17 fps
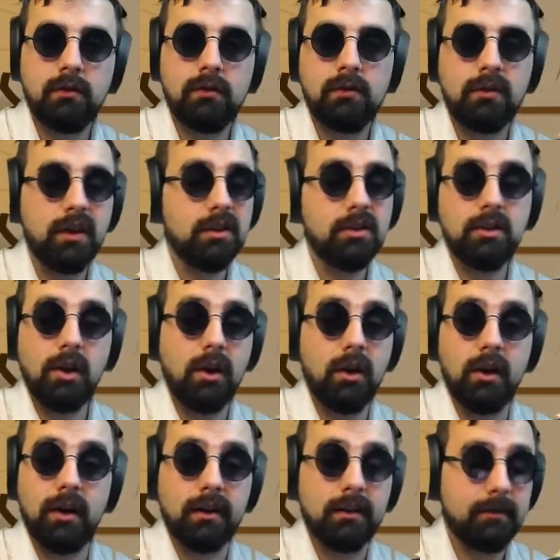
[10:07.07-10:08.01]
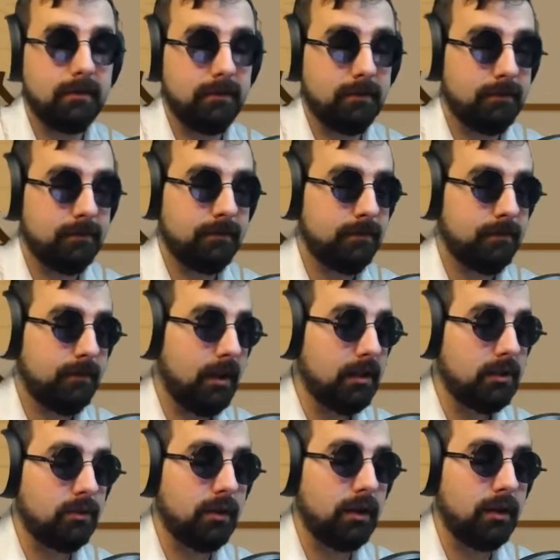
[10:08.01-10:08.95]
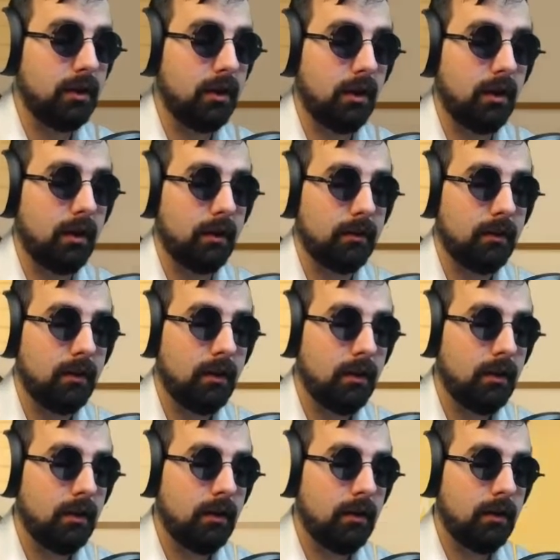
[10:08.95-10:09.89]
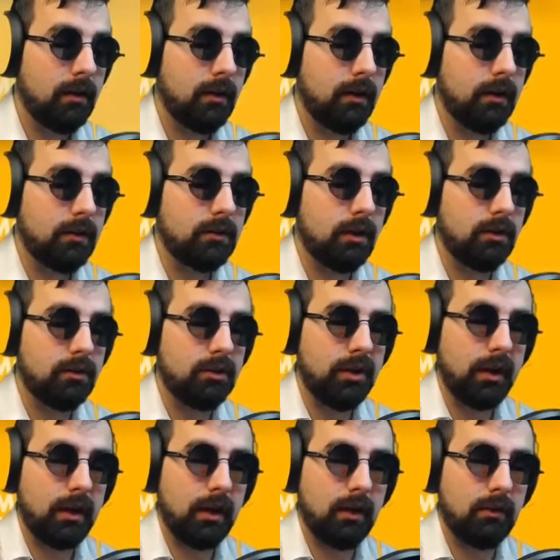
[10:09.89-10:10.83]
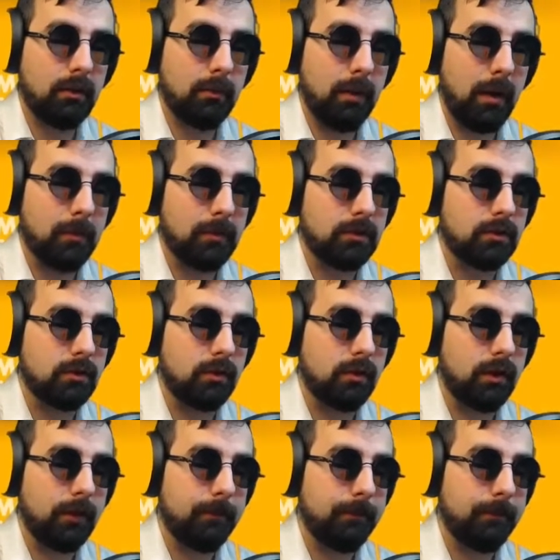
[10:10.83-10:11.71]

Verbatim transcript: That's not a lot. That's really not a lot. Let's go check out the mammoth story.